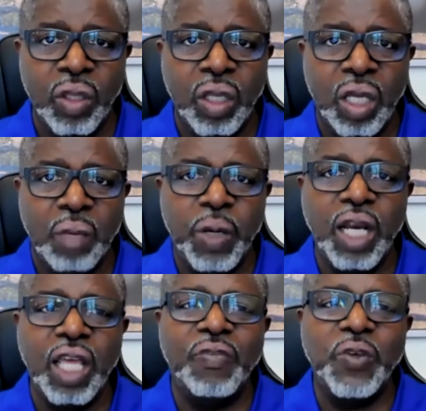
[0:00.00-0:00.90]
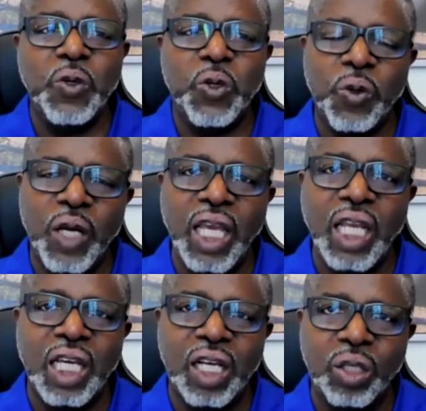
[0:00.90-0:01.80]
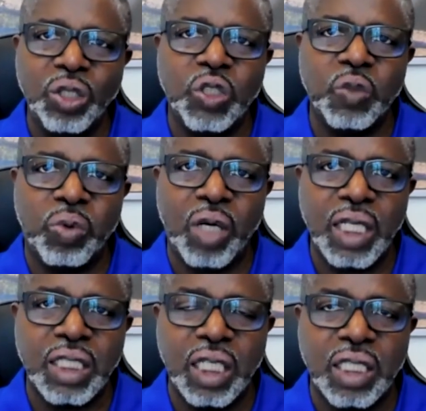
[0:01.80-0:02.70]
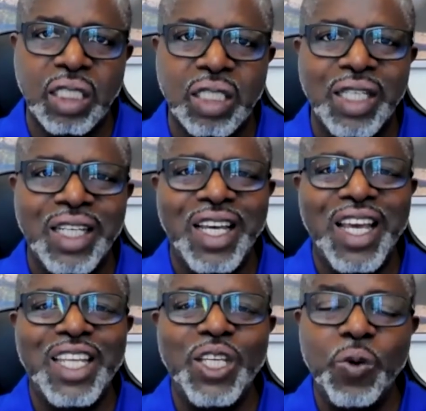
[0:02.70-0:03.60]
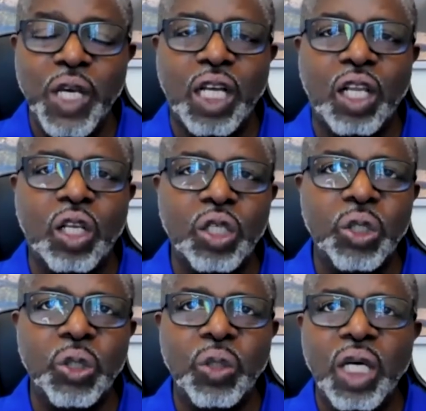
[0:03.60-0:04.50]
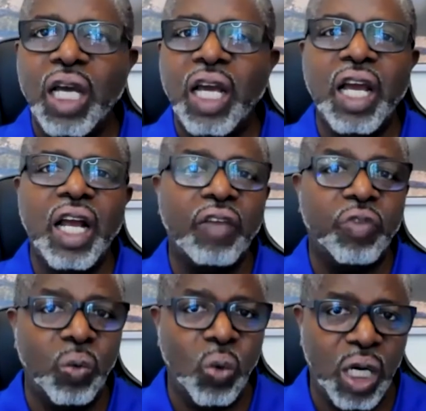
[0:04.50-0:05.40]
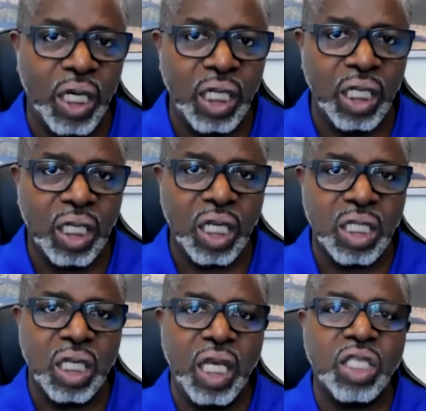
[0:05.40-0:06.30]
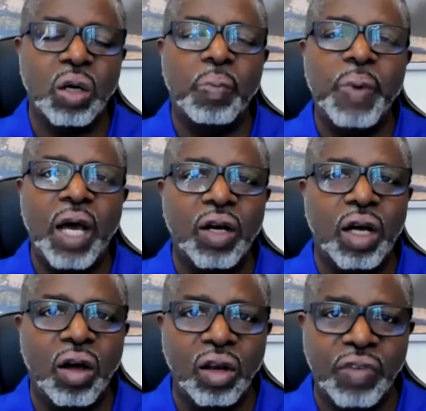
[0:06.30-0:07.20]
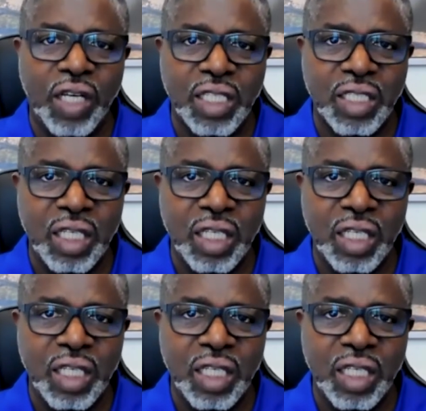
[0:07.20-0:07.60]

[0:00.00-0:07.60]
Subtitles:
But if you create inclusive processes and you include everyone, because it's about all of us,